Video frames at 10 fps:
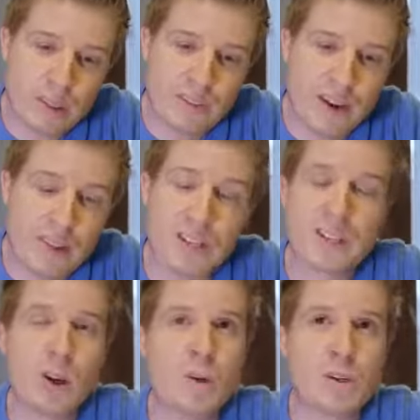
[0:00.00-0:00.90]
The fact that
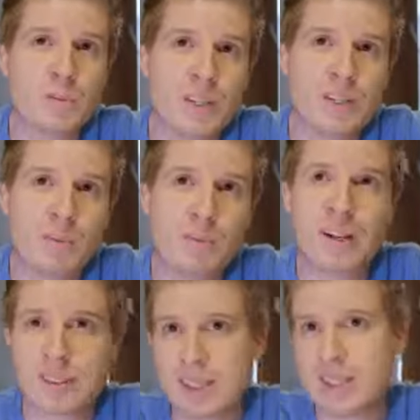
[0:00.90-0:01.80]
it's anonymous means that
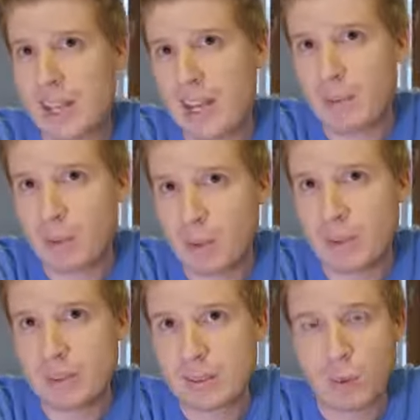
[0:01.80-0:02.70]
bad things can happen on
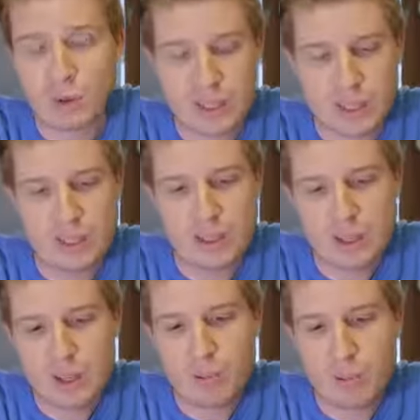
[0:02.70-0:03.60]
it more easily,
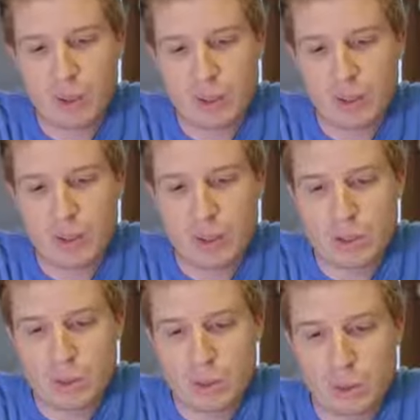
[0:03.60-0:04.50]
but you can
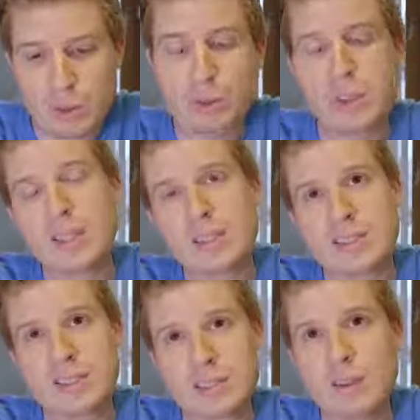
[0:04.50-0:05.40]
do good
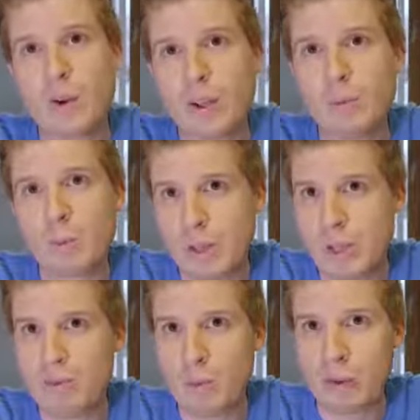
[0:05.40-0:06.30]
things on it when
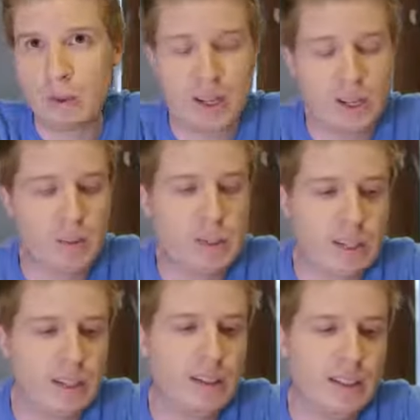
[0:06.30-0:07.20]
you have more
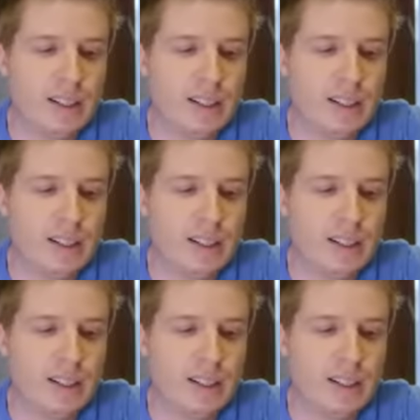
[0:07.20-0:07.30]
anonymity.